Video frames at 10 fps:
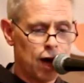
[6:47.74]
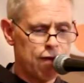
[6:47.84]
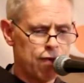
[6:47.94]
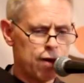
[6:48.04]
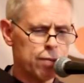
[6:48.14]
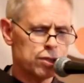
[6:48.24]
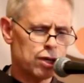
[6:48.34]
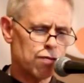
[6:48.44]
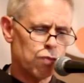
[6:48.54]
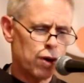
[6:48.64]
I find
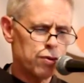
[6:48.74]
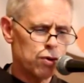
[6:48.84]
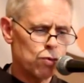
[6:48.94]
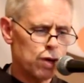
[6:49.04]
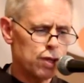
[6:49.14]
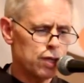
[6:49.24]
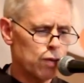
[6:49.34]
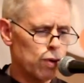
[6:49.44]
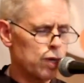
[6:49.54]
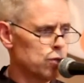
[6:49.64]
myself wondering whether
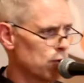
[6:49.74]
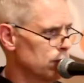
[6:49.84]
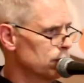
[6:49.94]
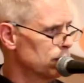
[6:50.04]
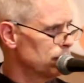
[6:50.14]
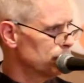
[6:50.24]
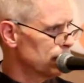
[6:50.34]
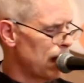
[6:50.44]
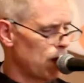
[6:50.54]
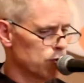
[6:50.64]
they really trusted
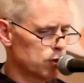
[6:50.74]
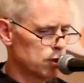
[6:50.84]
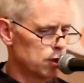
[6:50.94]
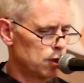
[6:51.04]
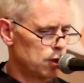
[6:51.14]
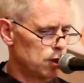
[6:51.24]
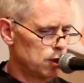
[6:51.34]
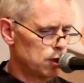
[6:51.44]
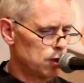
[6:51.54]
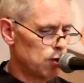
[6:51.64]
themselves,
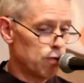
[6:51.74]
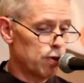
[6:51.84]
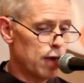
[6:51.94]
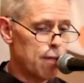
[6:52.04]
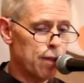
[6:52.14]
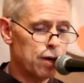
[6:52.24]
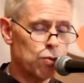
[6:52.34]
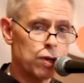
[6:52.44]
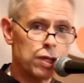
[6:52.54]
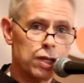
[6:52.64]
or for that matter,
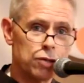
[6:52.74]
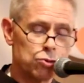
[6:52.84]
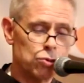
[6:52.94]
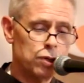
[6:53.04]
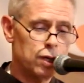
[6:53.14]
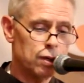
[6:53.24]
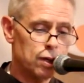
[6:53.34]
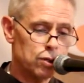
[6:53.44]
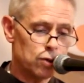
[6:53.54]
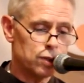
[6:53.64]
whether they truly
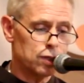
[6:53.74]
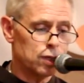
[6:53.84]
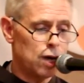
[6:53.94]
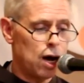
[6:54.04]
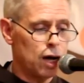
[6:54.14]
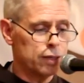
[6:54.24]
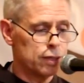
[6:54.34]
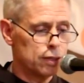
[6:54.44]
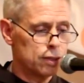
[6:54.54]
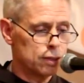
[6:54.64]
trusted God.
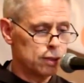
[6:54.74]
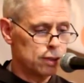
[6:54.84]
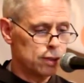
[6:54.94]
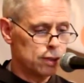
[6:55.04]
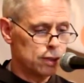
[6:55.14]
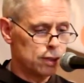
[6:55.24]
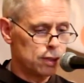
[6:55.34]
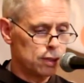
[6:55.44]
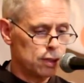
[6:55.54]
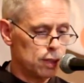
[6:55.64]

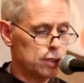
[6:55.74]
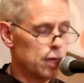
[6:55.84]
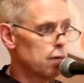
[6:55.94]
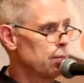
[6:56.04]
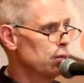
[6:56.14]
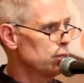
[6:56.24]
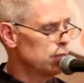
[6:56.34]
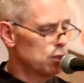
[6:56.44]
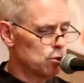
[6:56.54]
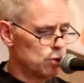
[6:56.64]
This
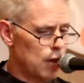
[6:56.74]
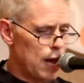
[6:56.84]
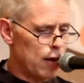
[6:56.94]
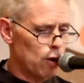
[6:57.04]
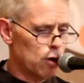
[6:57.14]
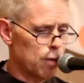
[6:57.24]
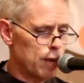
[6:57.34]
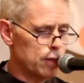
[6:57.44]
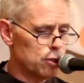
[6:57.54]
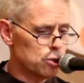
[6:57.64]
inability to dialogue
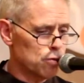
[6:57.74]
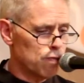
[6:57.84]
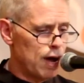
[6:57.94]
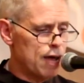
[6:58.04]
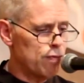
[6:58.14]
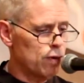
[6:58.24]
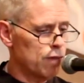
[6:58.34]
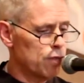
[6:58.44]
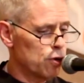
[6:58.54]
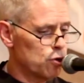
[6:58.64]
about the survival
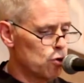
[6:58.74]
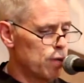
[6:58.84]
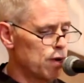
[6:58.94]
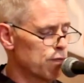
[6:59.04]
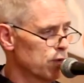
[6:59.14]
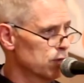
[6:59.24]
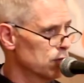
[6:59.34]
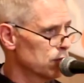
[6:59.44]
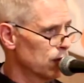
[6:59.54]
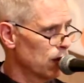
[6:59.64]
of their human and
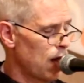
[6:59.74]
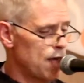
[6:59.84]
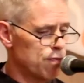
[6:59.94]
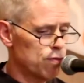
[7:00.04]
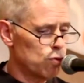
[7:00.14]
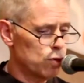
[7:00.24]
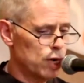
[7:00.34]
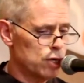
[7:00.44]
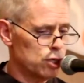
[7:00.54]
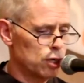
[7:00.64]
Franciscan life and
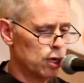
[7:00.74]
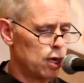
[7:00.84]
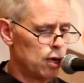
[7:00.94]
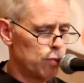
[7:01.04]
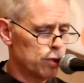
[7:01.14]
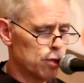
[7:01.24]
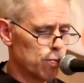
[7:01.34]
vocation with the